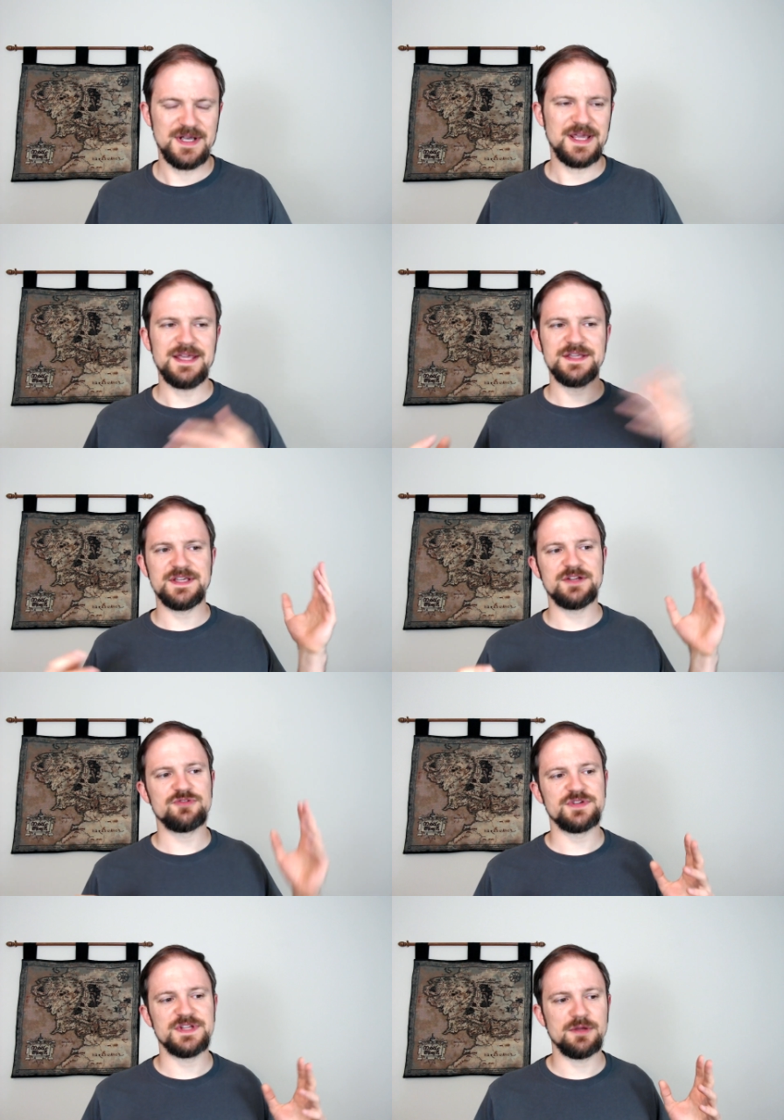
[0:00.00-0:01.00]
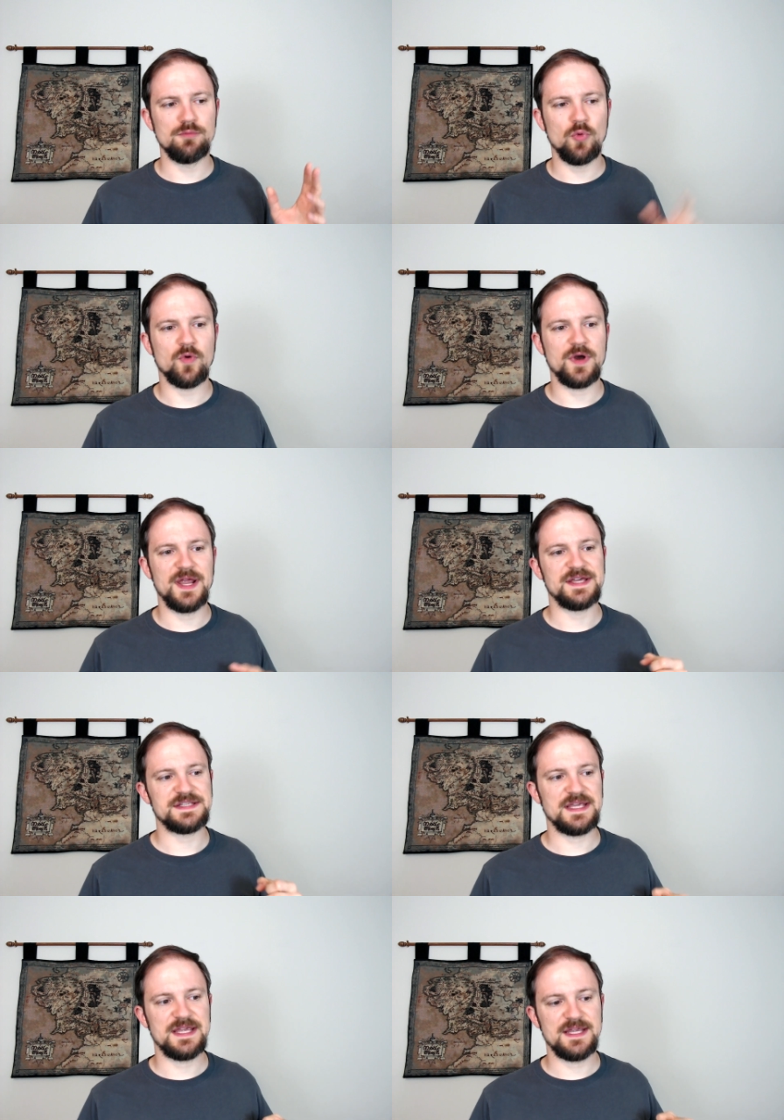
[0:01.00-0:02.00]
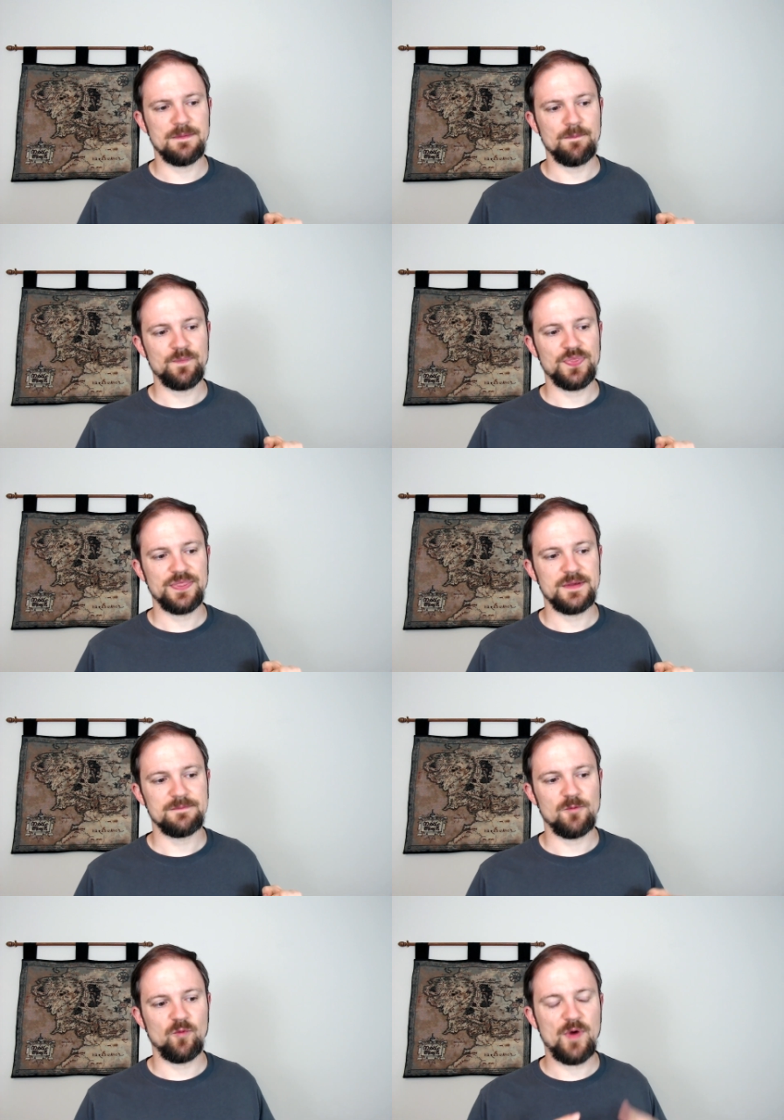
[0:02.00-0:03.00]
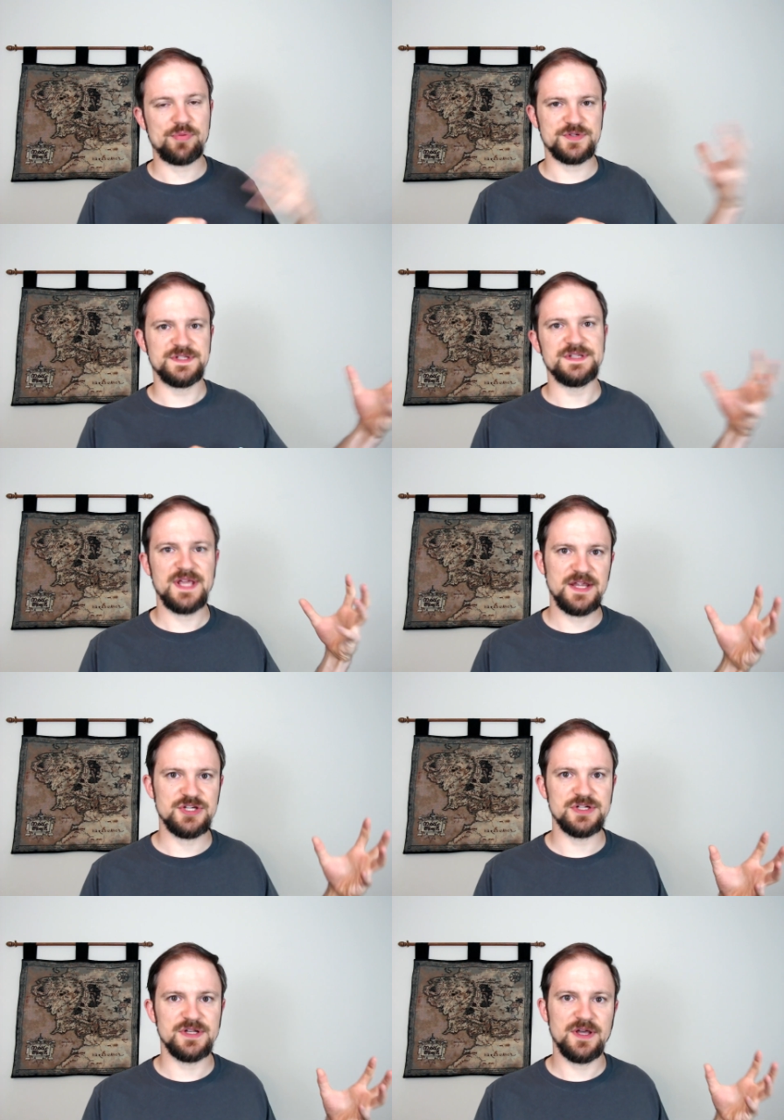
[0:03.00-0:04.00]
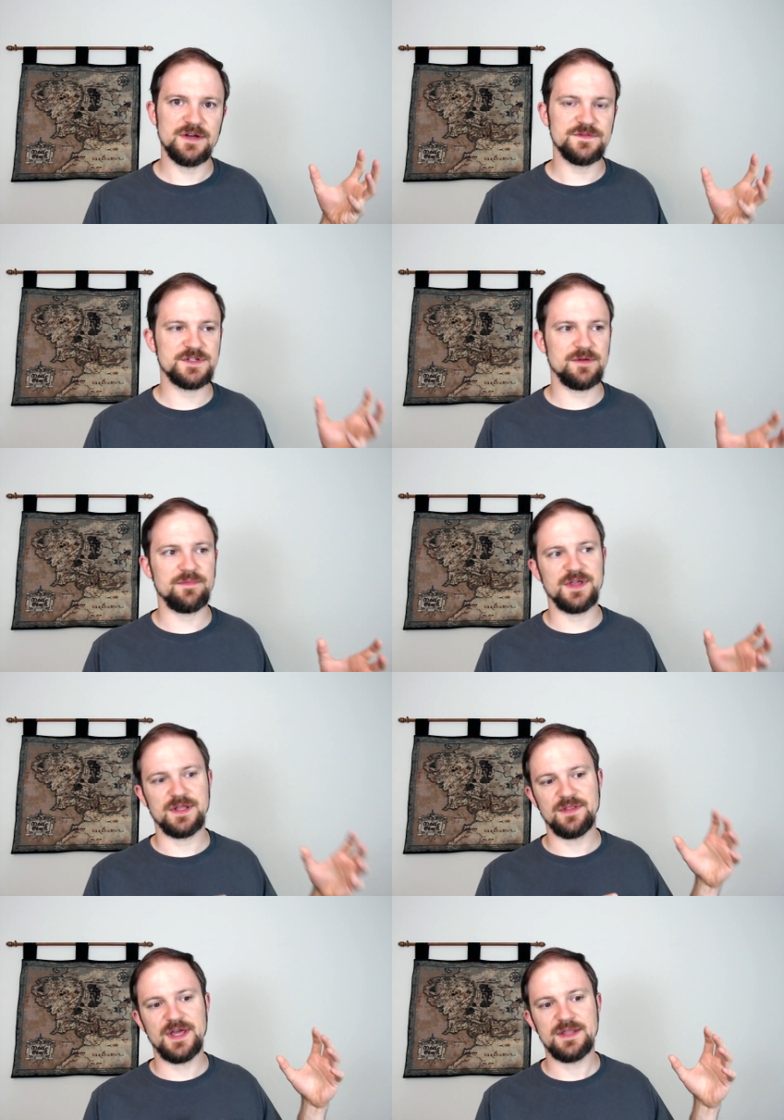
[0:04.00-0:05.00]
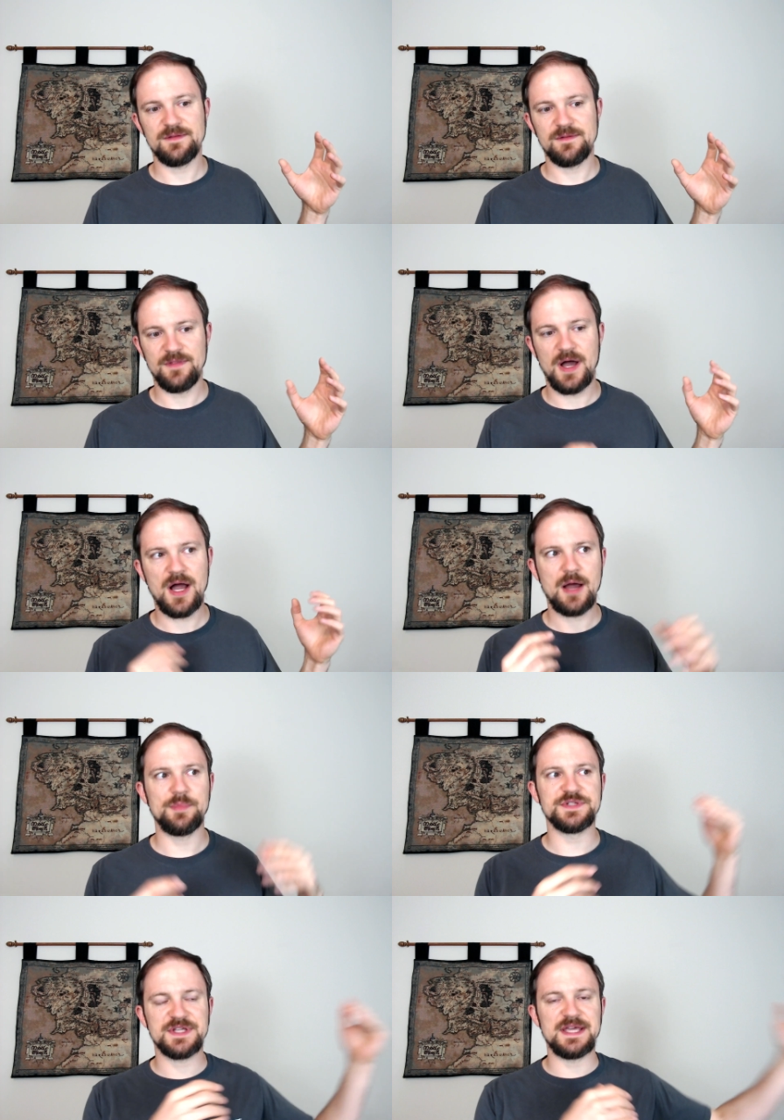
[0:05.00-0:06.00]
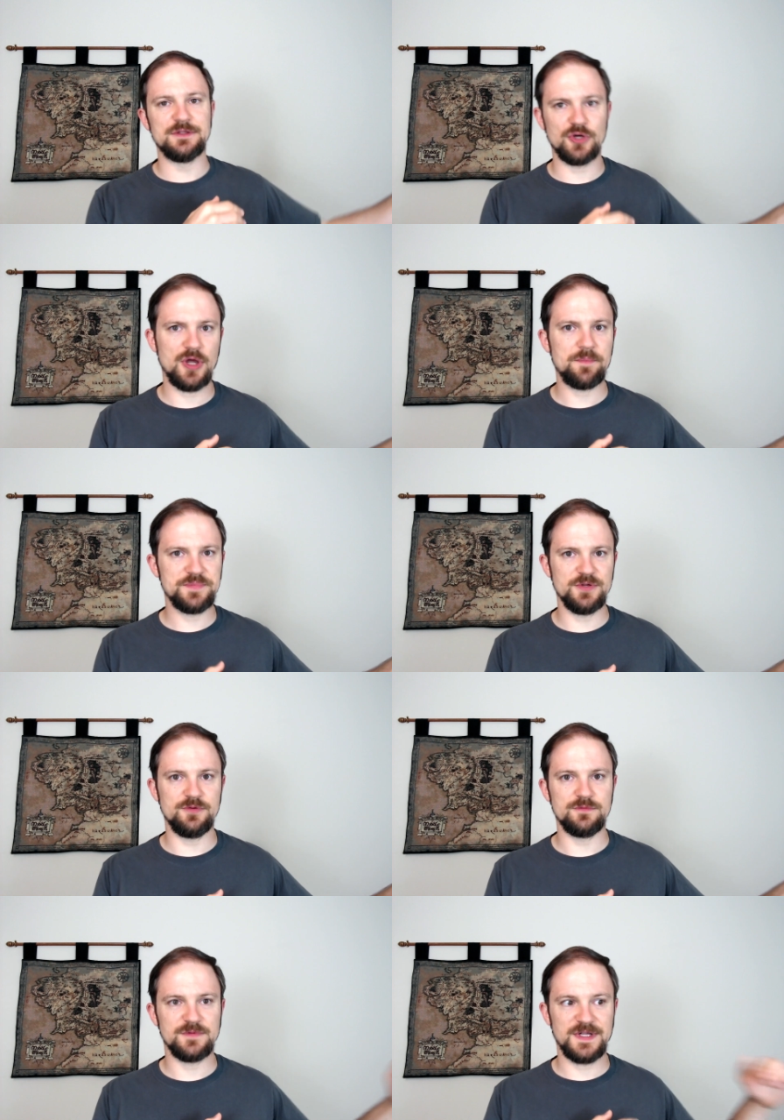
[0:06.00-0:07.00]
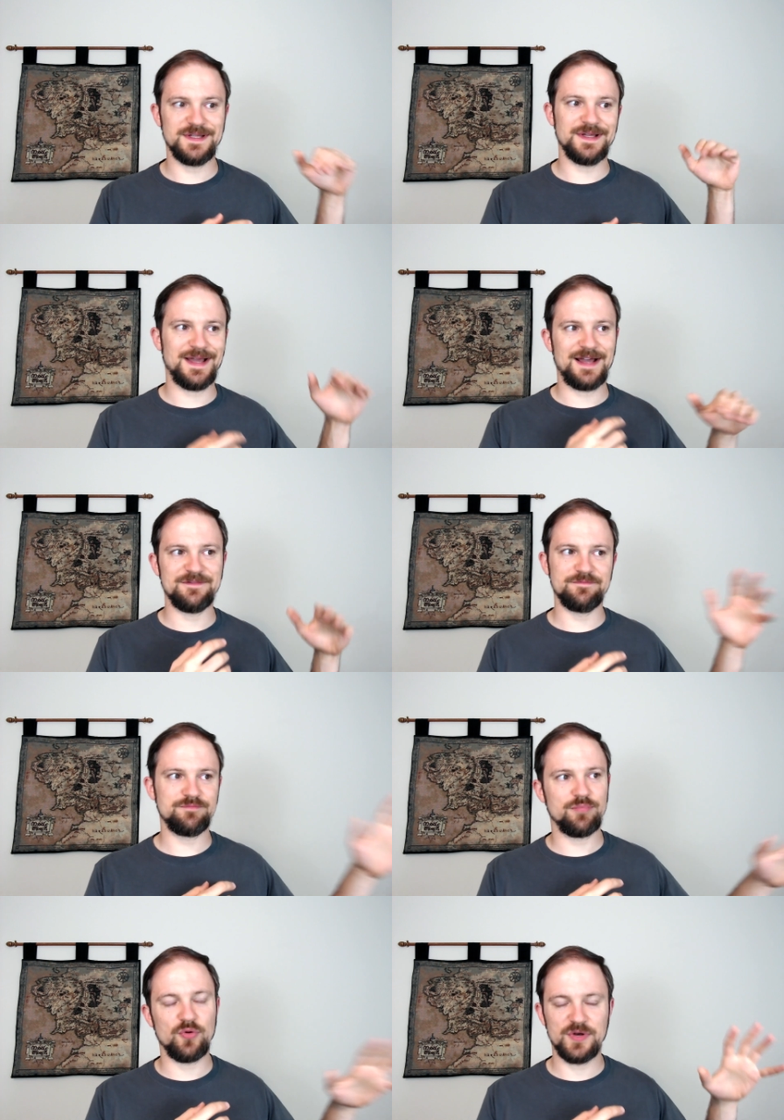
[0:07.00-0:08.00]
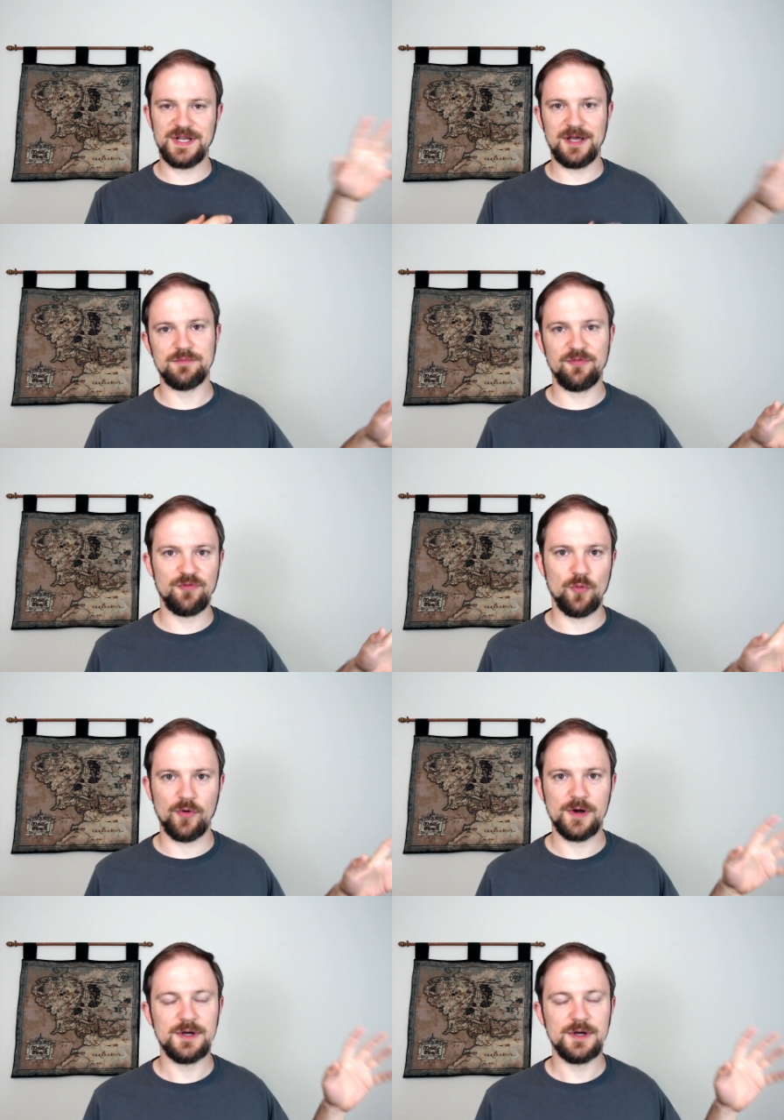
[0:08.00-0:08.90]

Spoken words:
He is interesting more as a representation of something that the hobbits can look up to. And I've pointed out before,